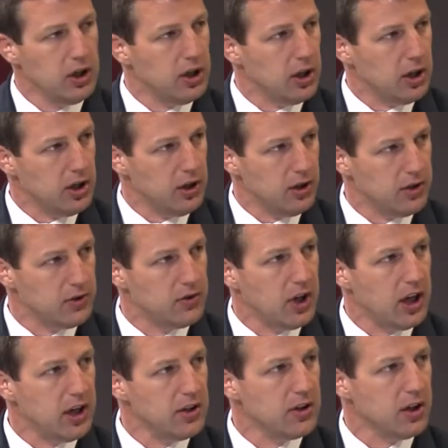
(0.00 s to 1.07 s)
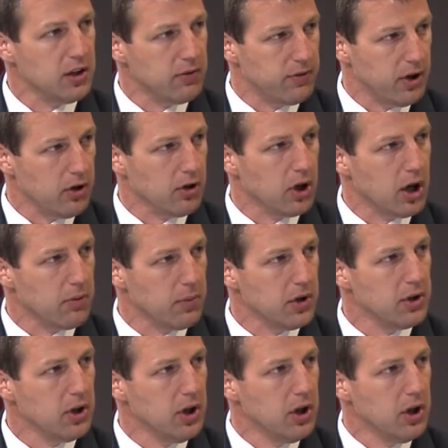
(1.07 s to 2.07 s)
uh, the state and the federal government.